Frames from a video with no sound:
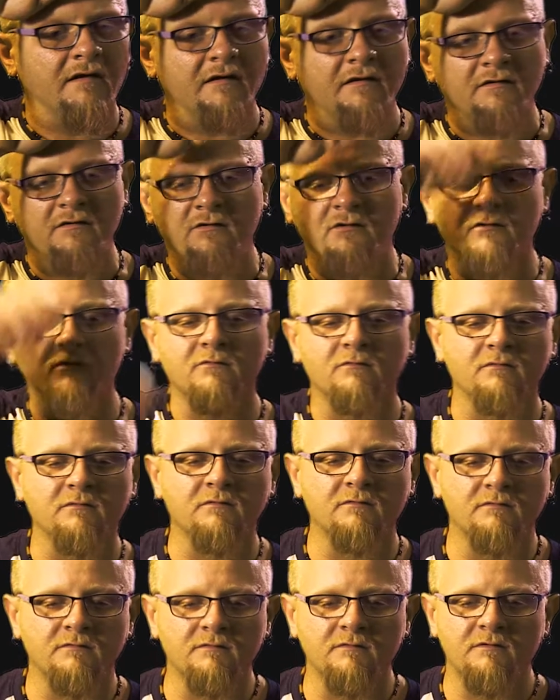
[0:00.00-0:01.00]
that, you
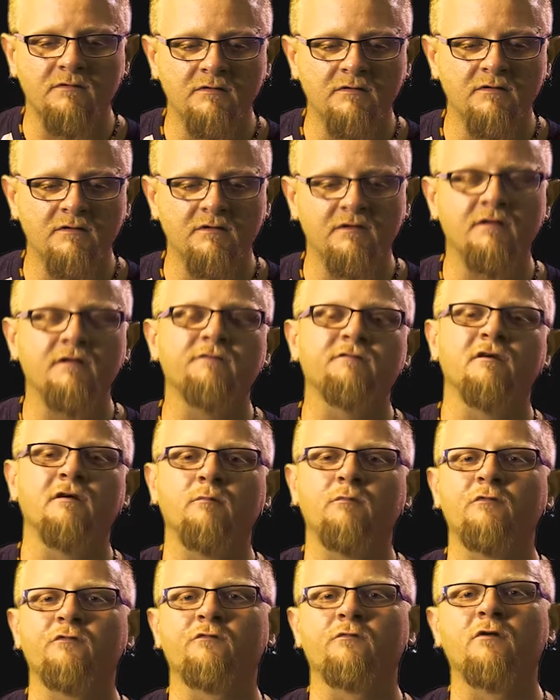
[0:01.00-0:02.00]
know,
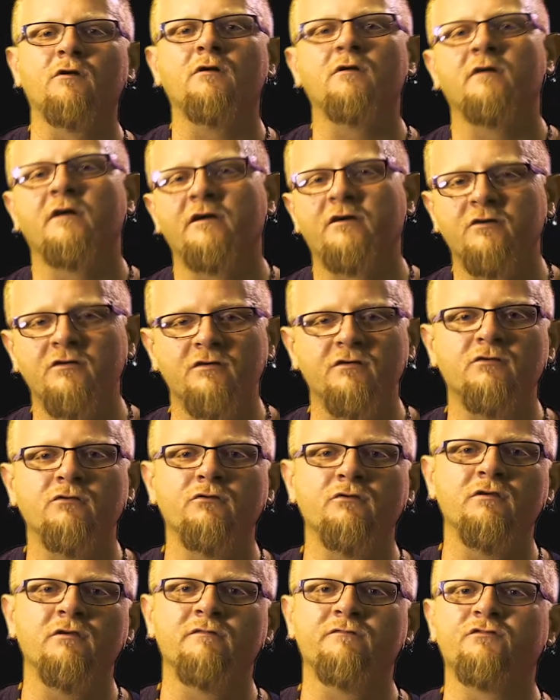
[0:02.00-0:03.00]
something was wrong. I couldn't
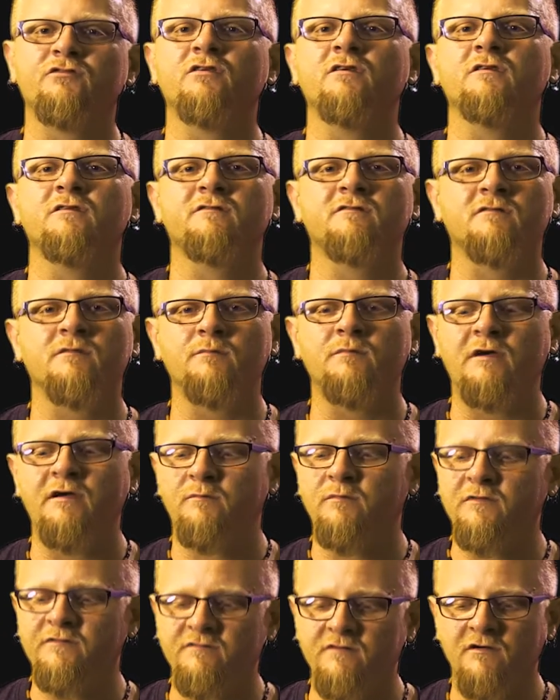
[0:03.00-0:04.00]
do enough drugs to
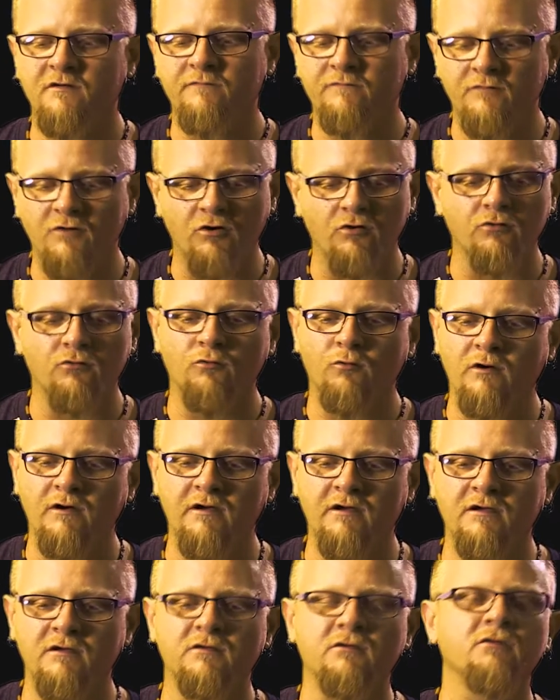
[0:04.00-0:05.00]
make myself go
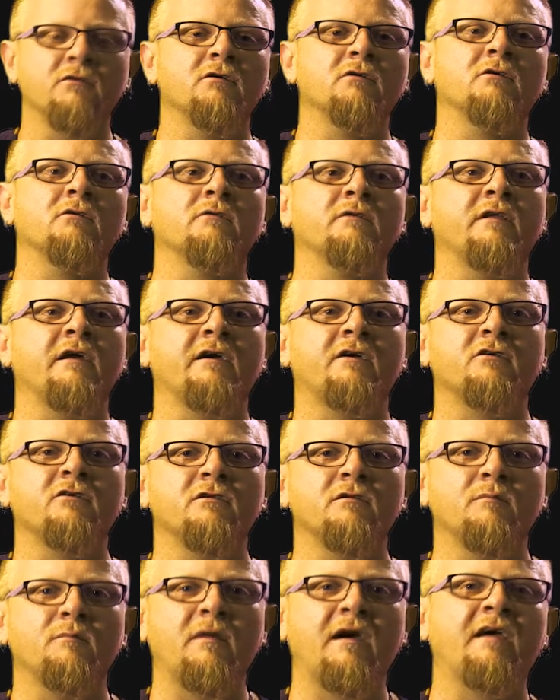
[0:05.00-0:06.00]
away, you know, and I
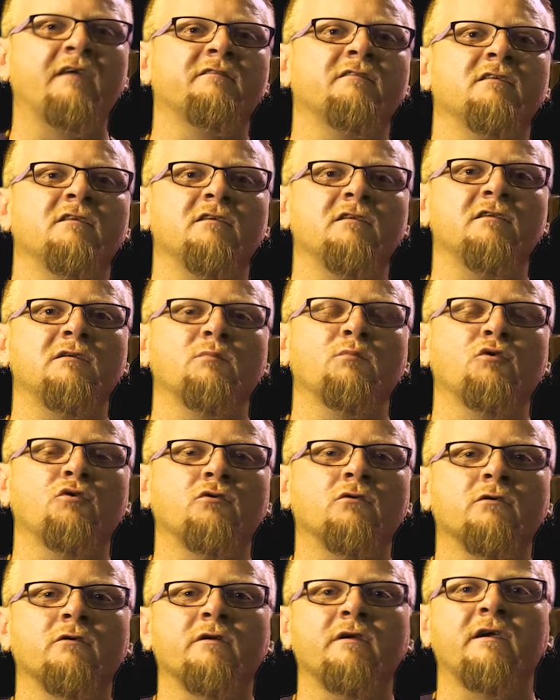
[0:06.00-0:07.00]
couldn't mask it
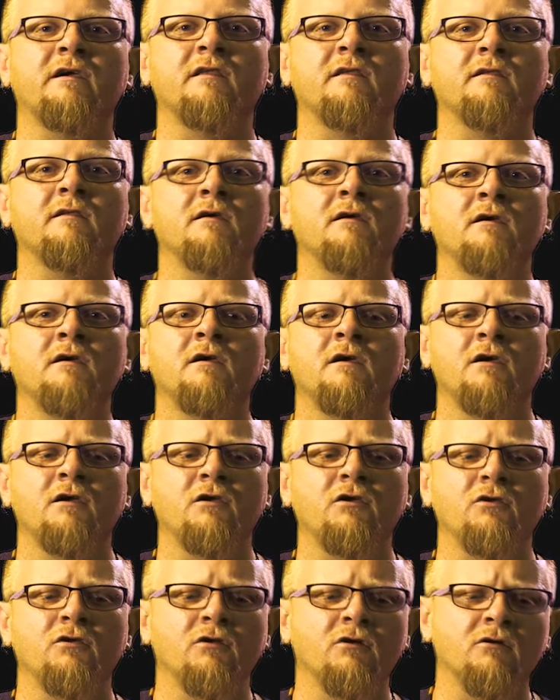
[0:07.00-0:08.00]
anymore.
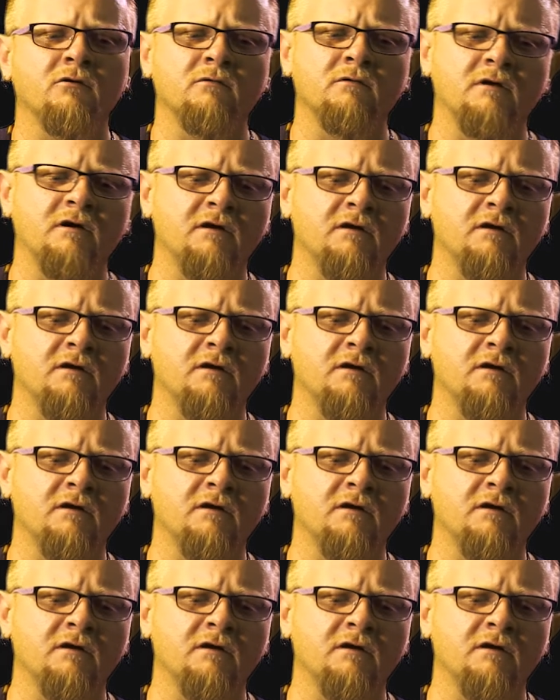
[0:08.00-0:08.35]
And, you know,